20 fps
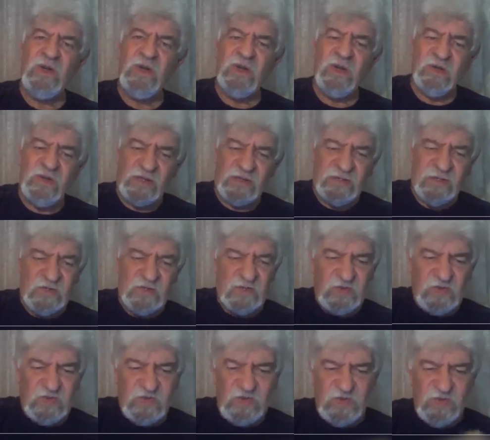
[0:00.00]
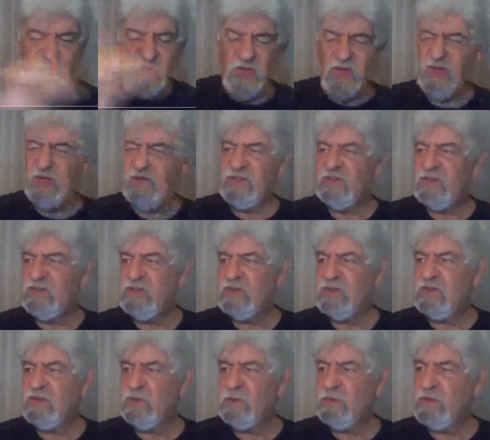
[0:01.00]
run to God.
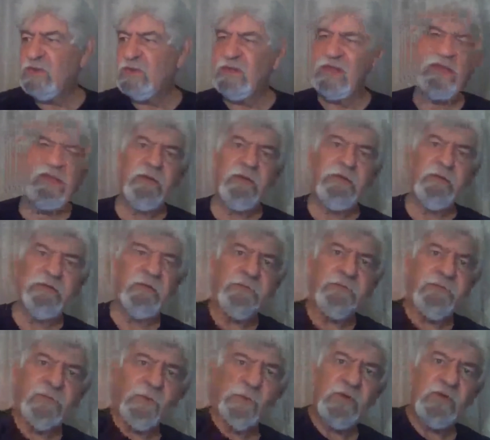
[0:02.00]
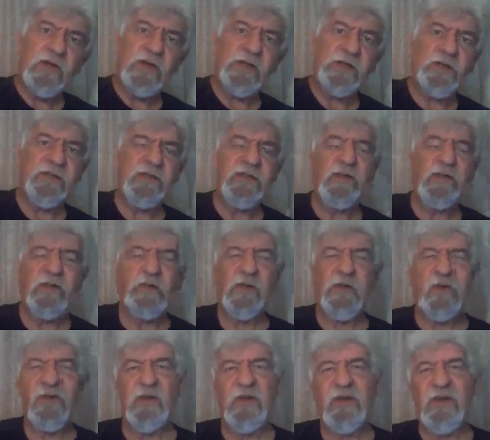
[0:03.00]
We run from God.
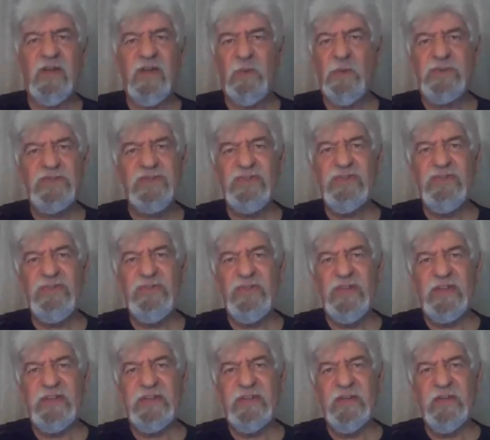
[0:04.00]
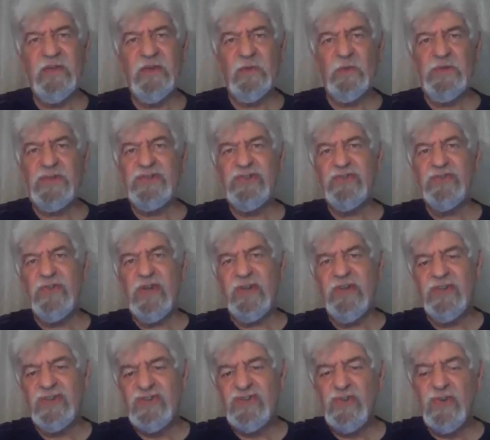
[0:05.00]
And we shouldn't do that. We should run
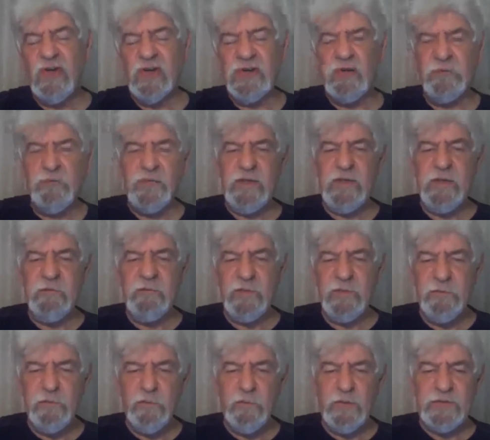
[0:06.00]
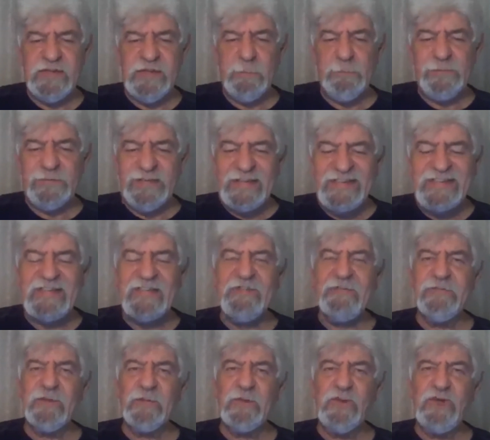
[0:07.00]
to God. If we if we want the blessing
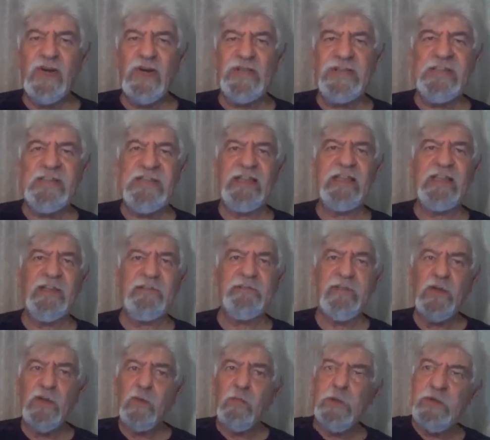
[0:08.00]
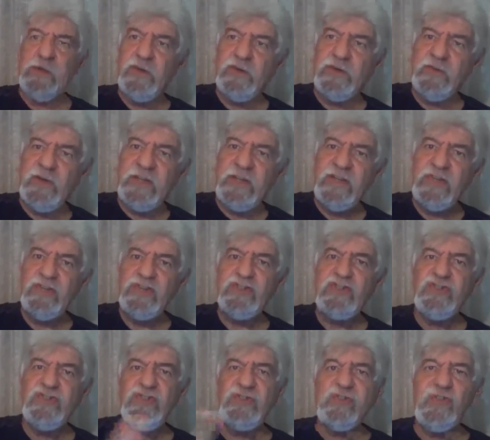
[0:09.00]
from God in our life, we've got to run
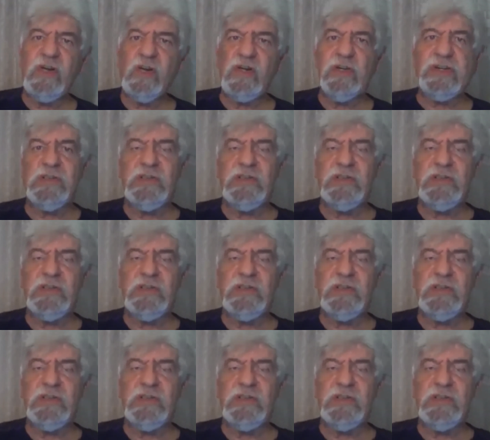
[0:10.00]
to God.